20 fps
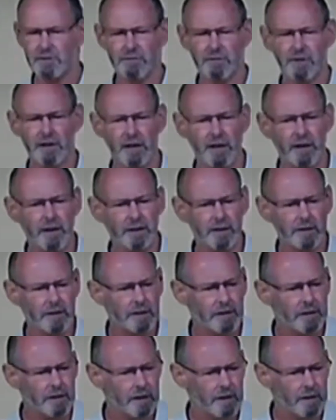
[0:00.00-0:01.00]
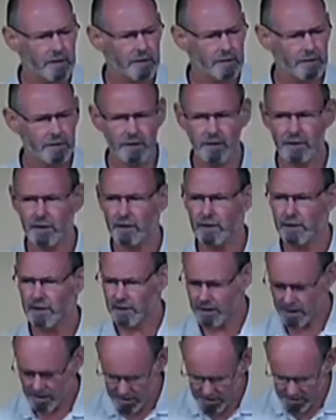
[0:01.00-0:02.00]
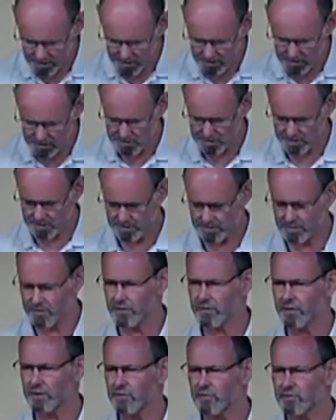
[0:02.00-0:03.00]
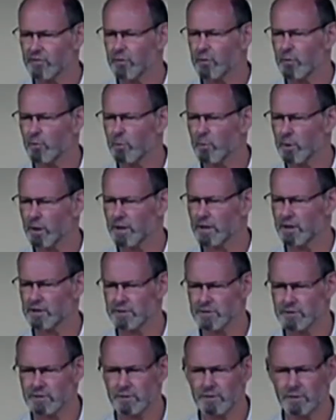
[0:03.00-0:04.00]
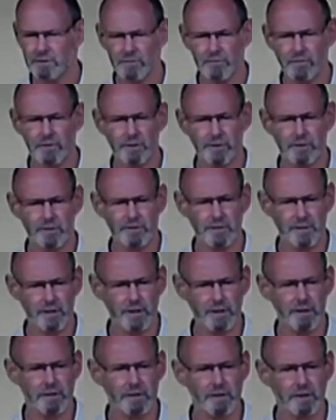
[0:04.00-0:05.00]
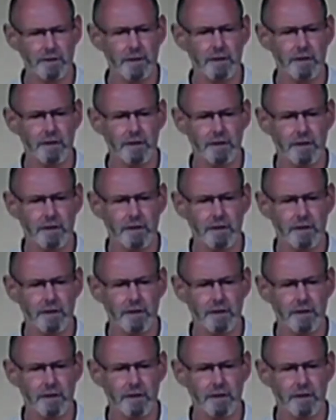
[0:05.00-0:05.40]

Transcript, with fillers: who are under no illusion that they fall way short of God's holy